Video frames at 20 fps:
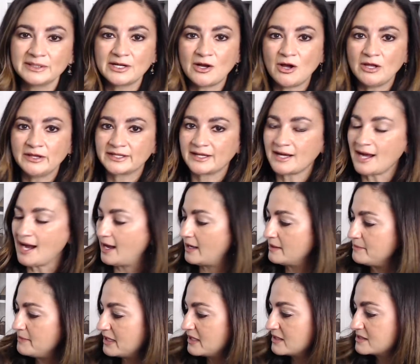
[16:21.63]
call it a con
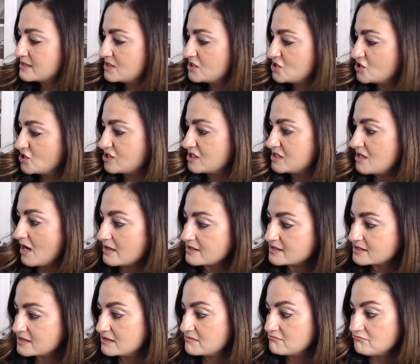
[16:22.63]
because it's just
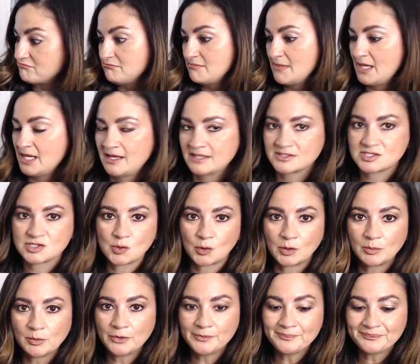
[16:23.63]
dust and it's
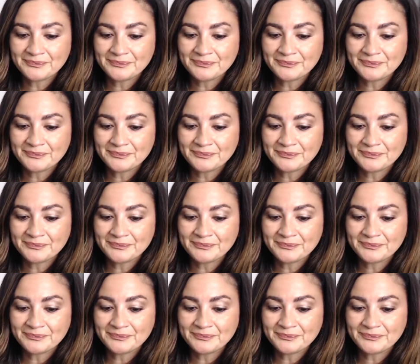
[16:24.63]
normal.